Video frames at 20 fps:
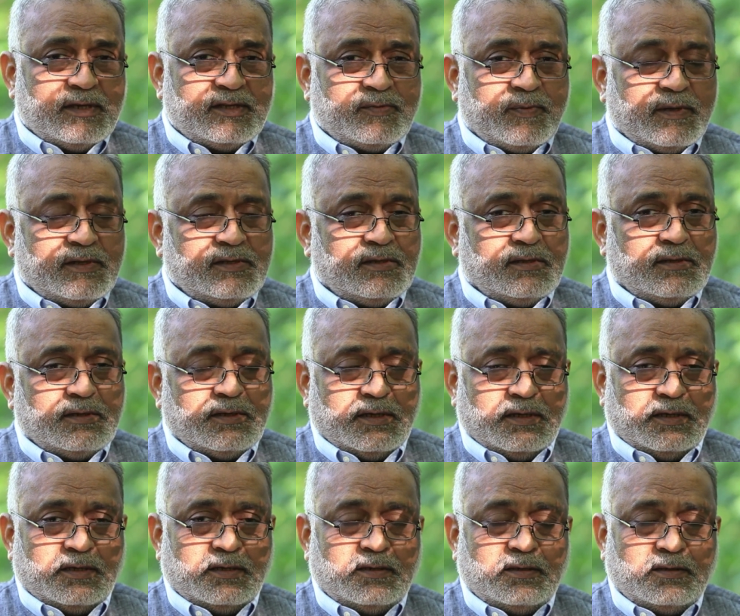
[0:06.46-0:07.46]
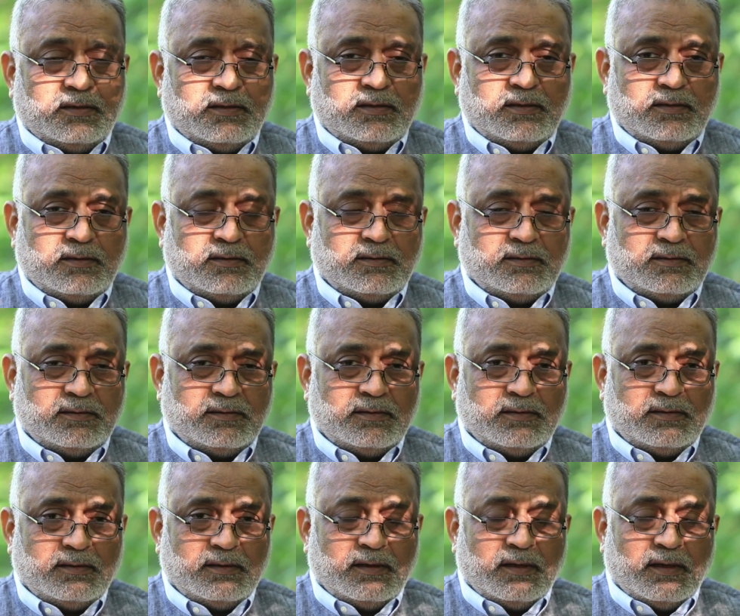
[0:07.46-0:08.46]
special day,
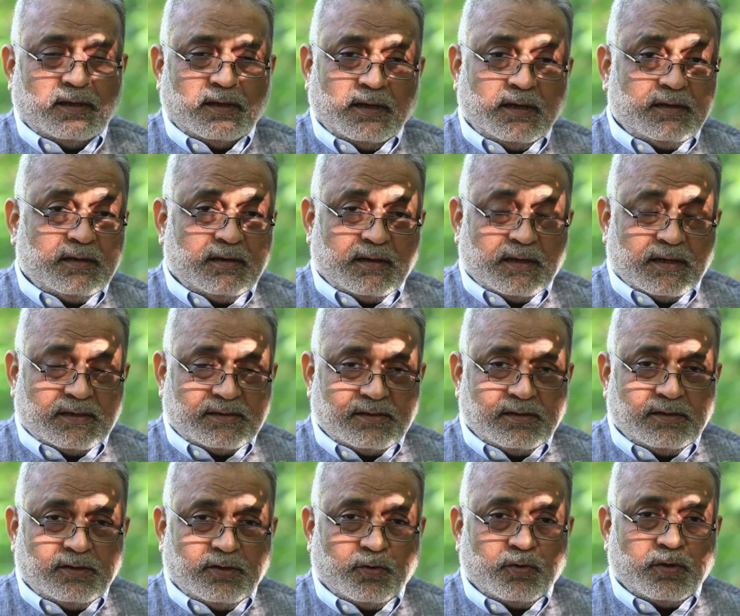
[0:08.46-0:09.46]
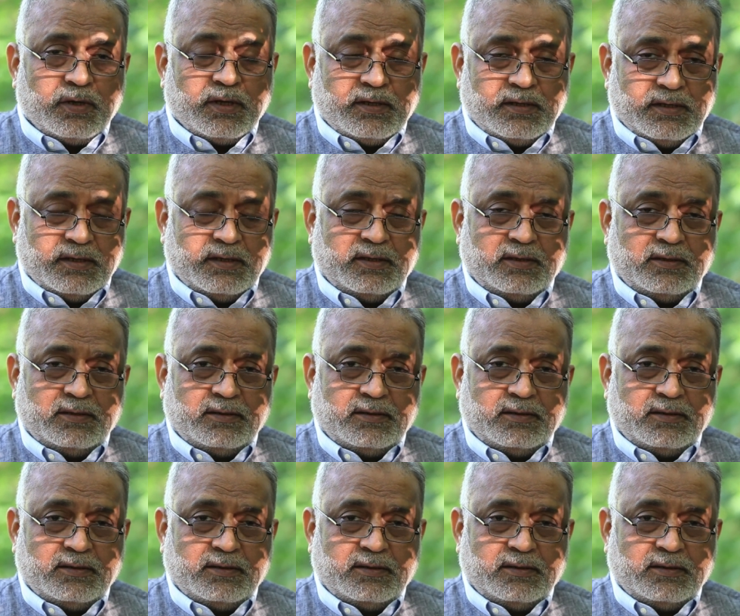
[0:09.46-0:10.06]
International Yoga Day.